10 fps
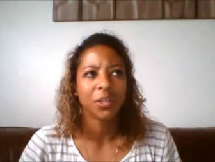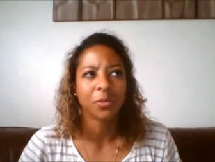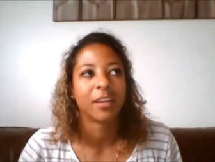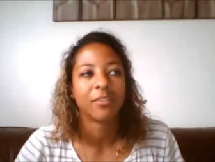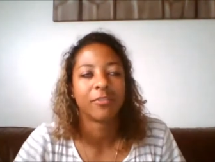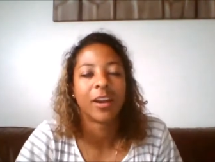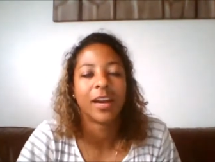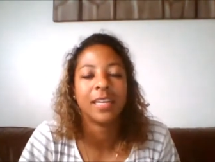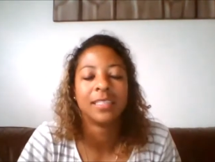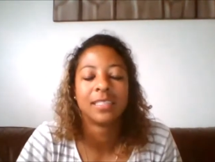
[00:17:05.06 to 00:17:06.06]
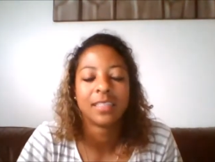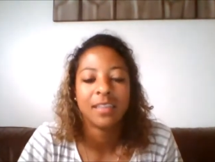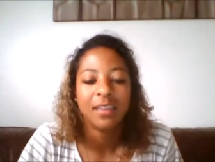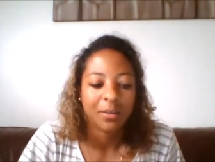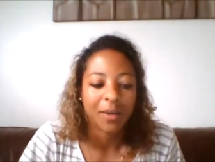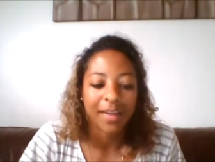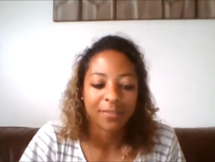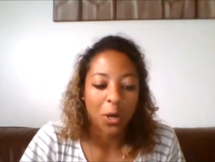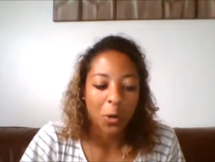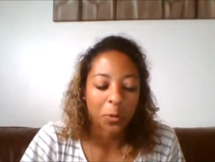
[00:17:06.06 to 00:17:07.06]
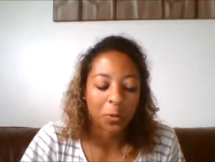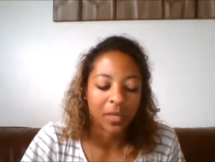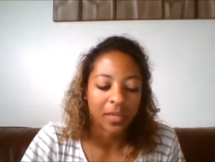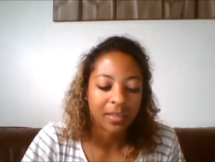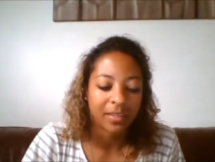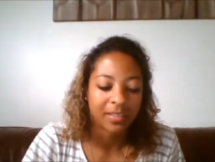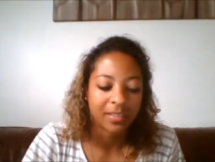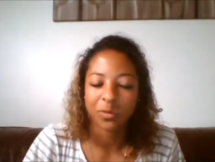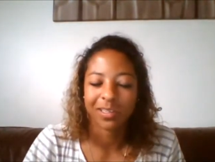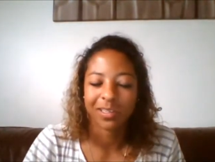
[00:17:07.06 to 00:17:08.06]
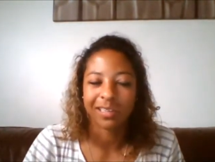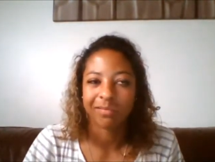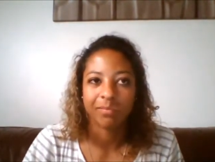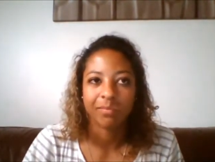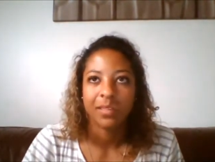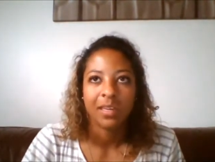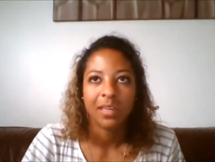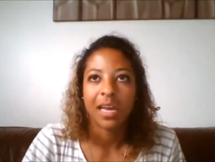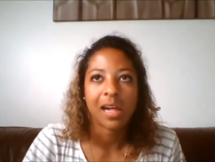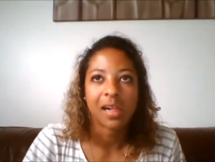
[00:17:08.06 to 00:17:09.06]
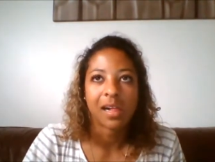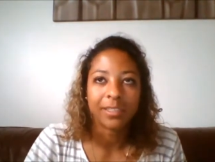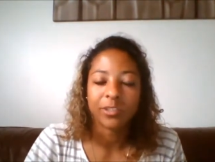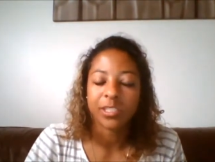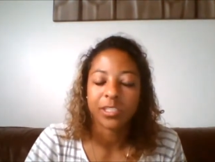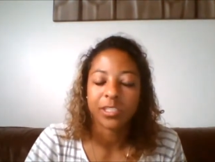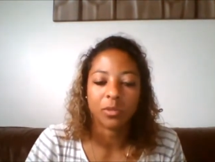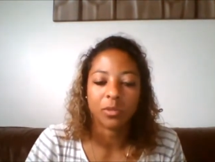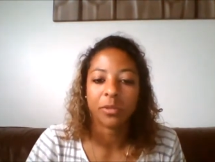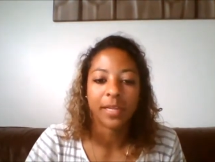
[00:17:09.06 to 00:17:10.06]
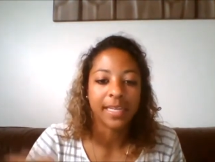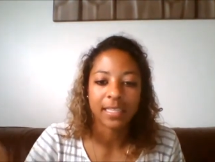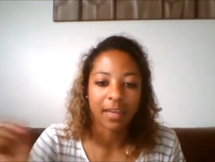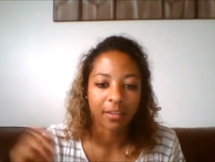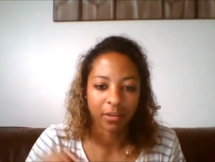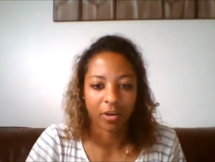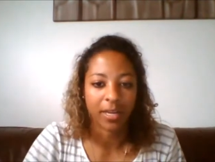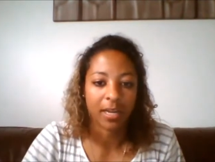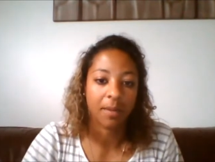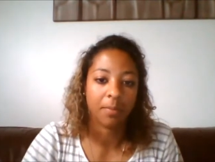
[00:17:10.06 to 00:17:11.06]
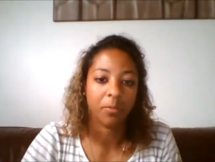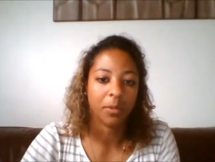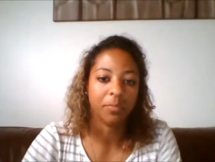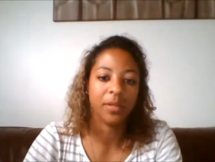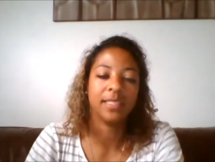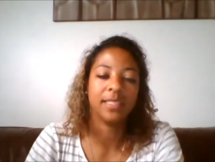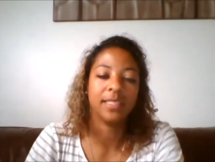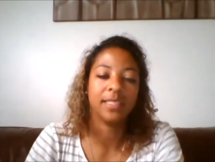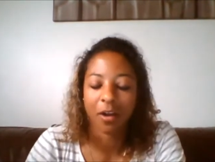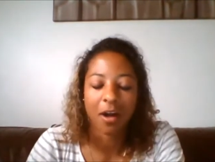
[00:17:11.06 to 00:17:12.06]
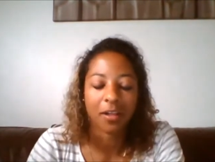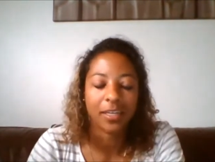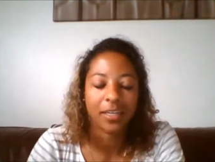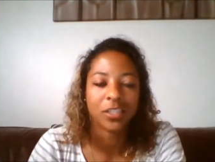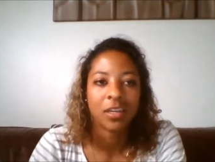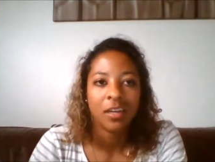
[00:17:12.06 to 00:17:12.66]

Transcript: my good friends who I've known since we were like. in elementary school. We played together growing up. We played together in college.